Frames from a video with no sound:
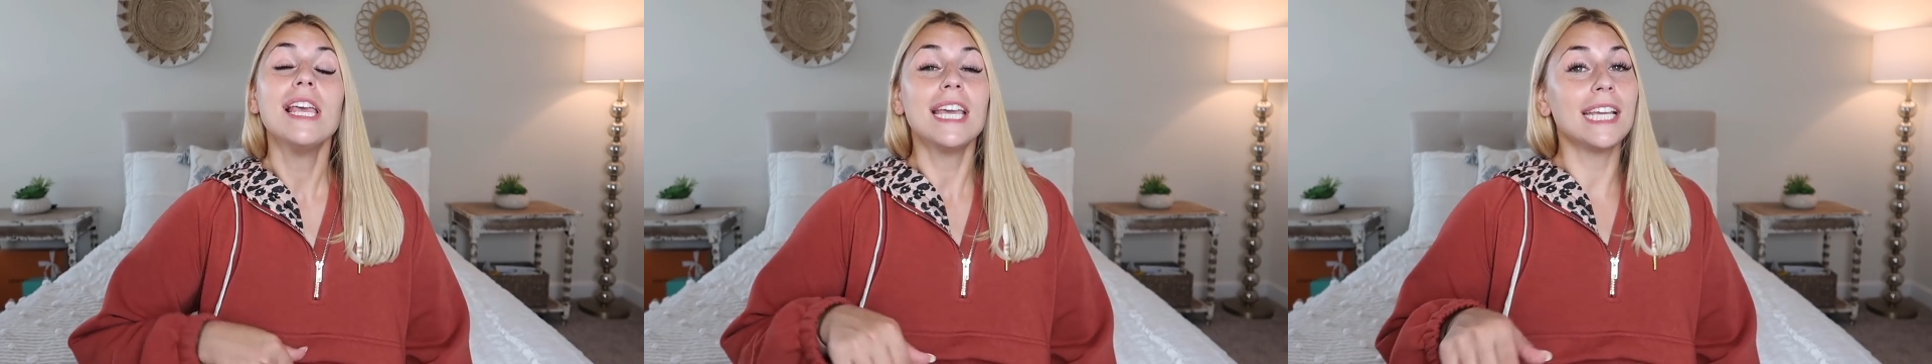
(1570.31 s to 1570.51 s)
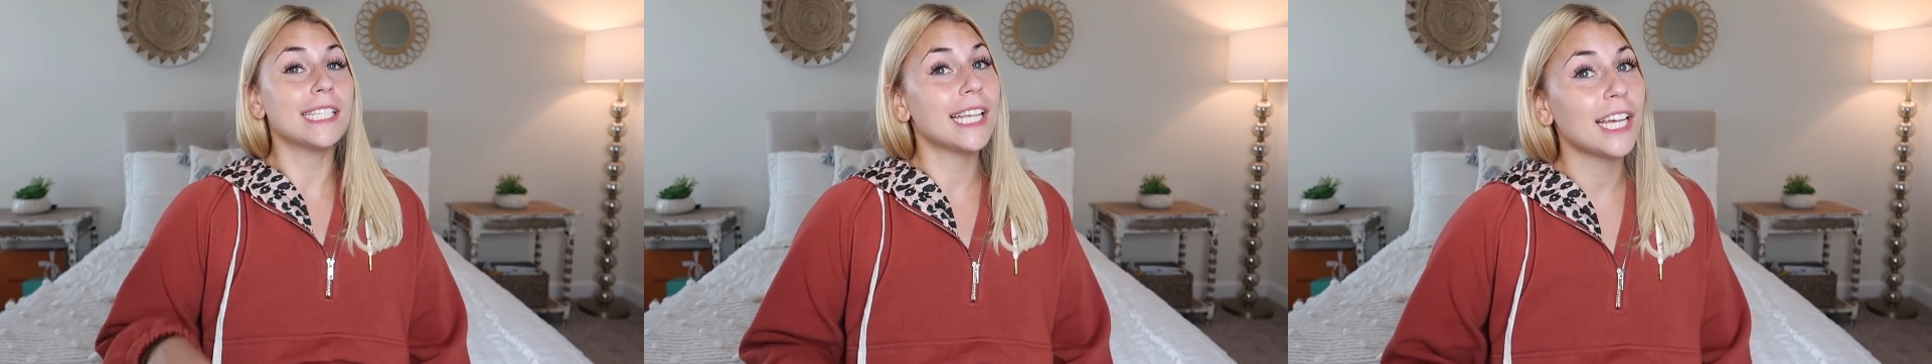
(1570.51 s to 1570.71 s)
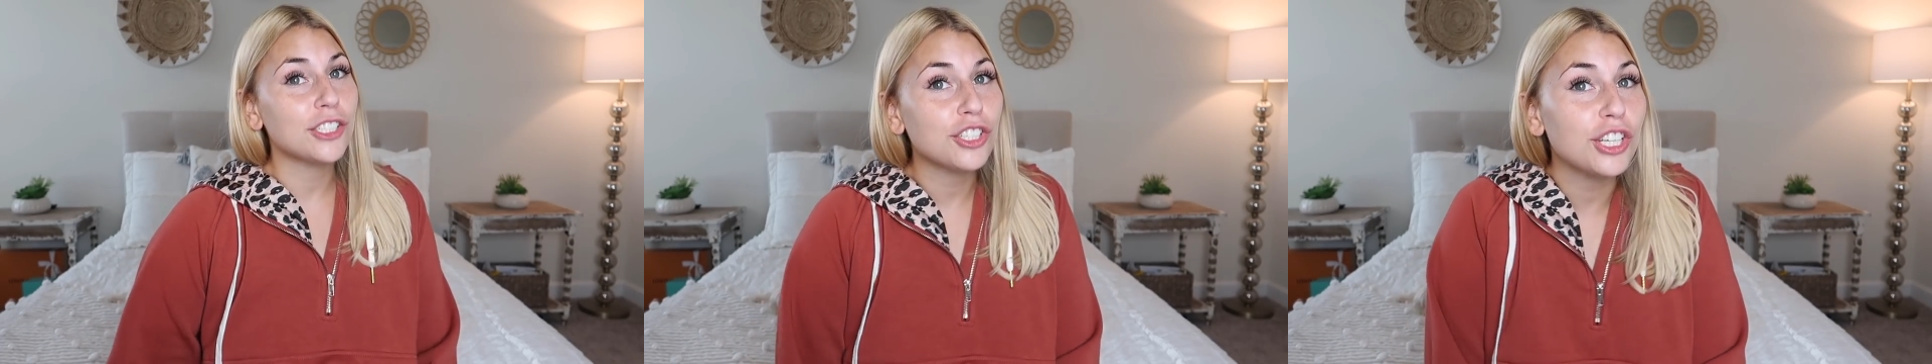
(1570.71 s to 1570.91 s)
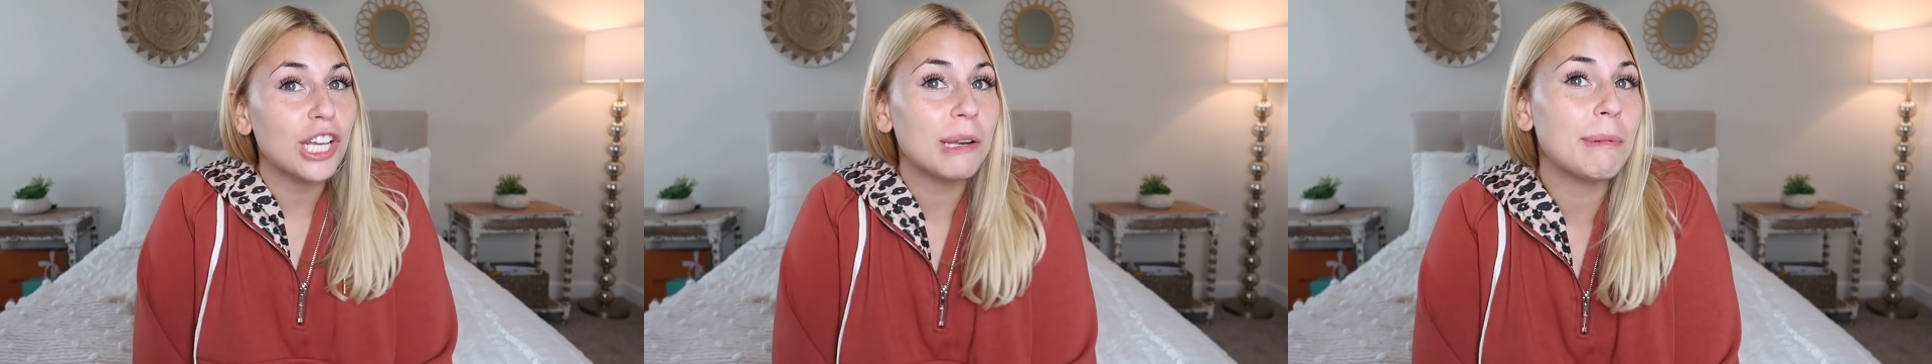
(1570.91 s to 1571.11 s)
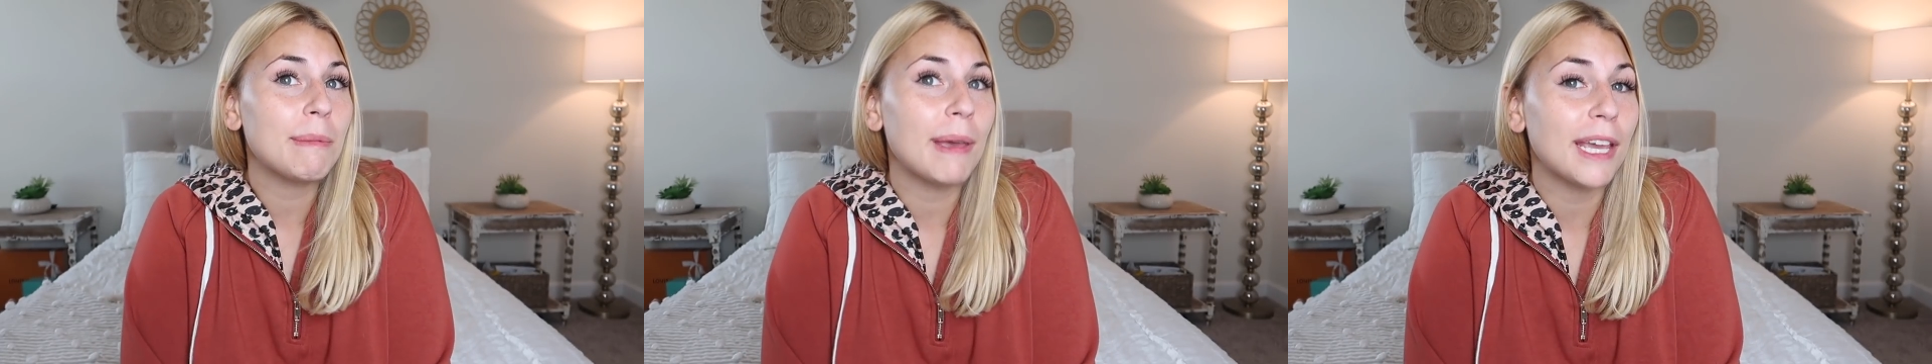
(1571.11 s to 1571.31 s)
He's actually
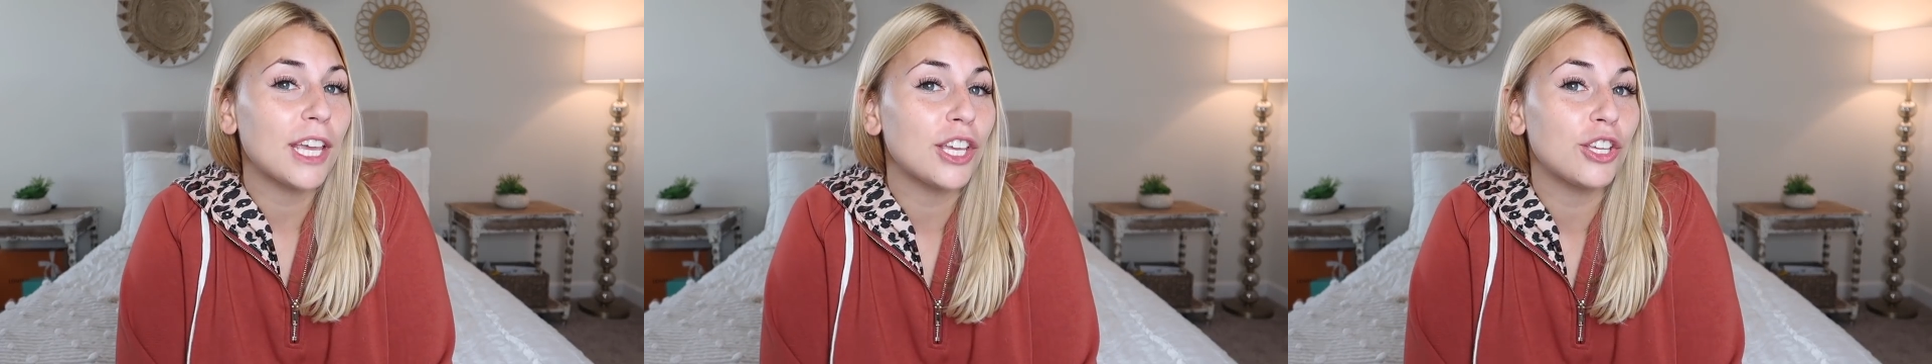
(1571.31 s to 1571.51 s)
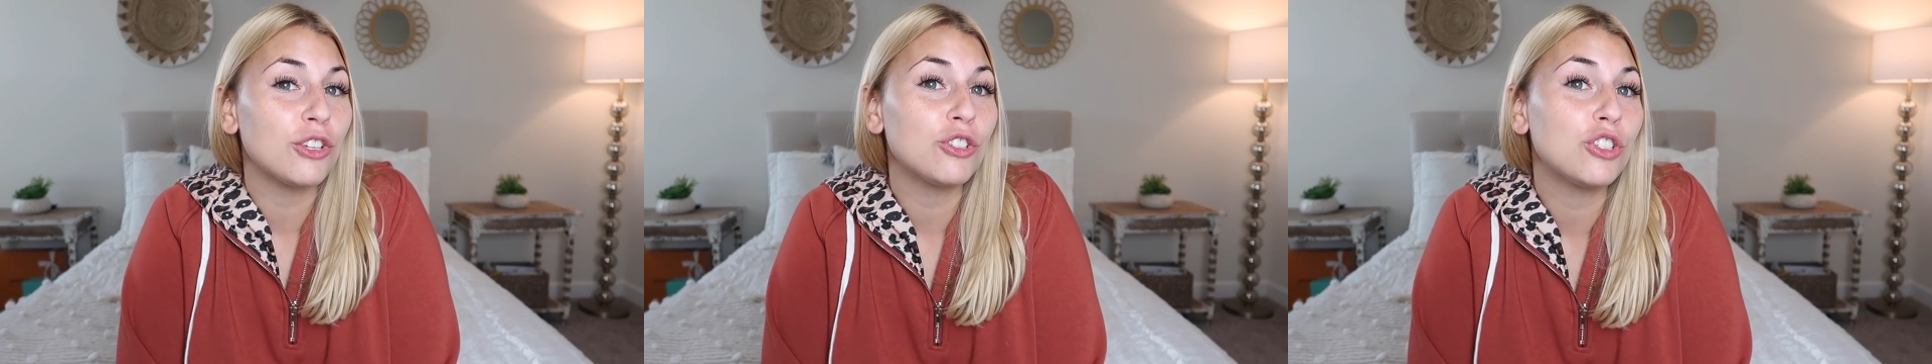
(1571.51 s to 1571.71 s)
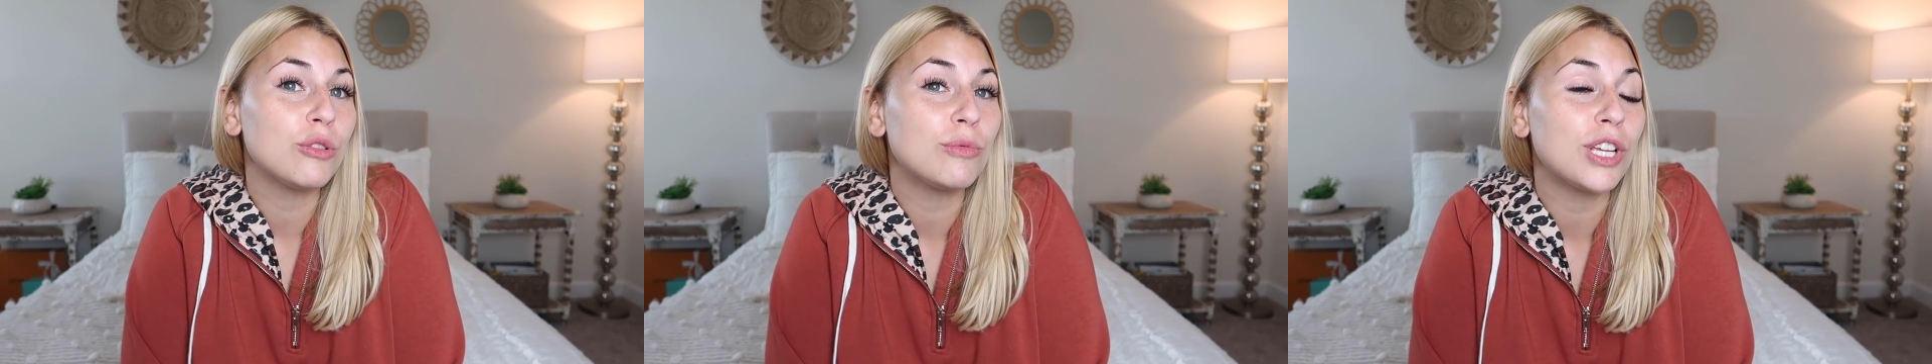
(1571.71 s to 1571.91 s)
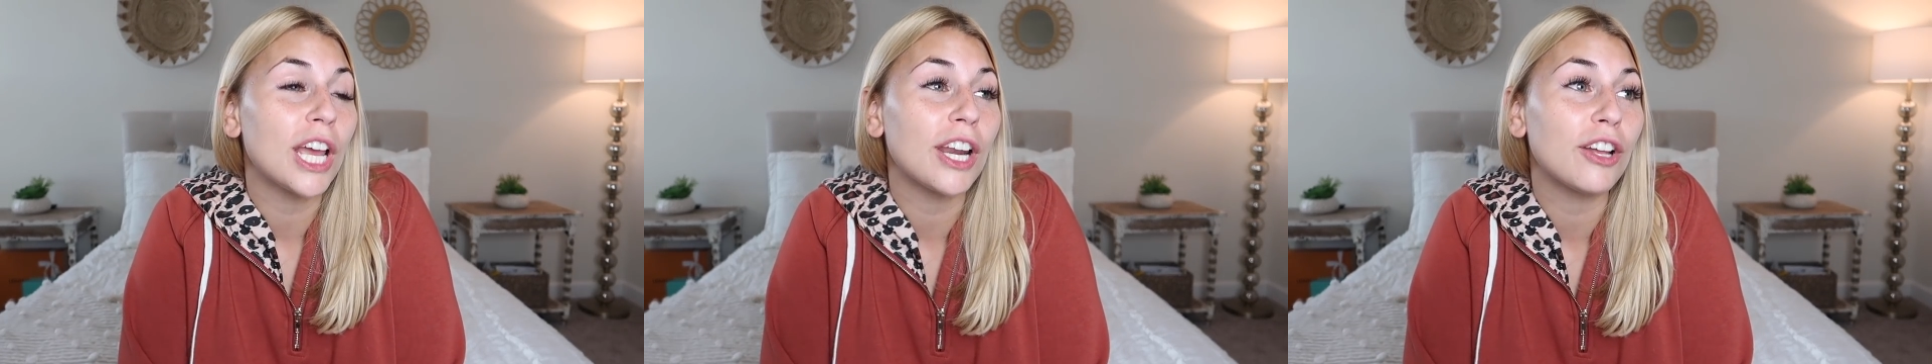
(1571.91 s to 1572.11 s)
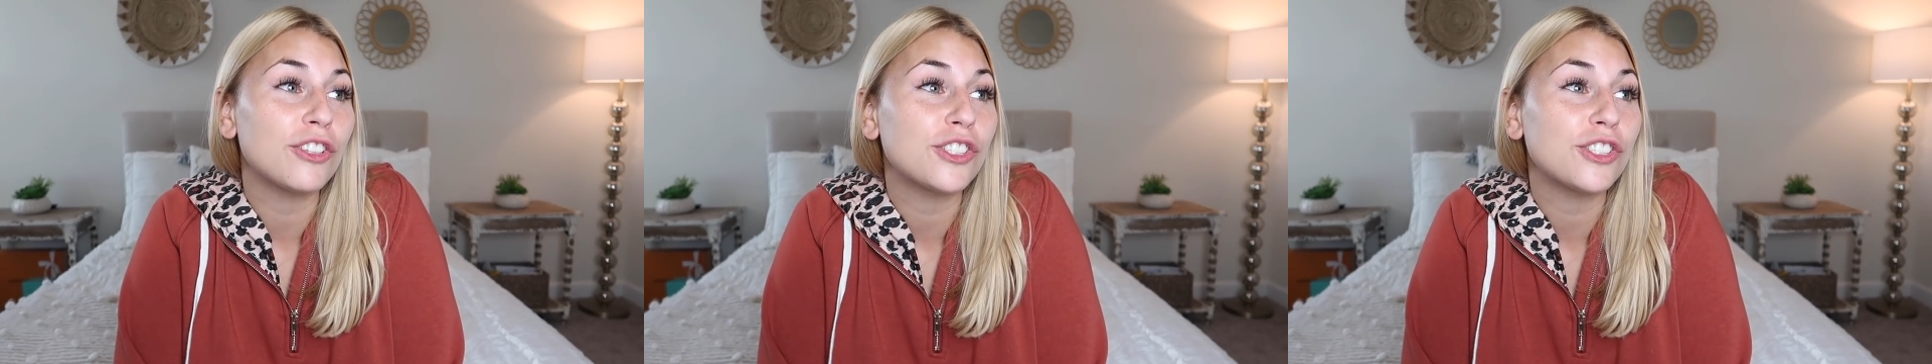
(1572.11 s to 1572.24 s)
gonna be making a YouTube channel,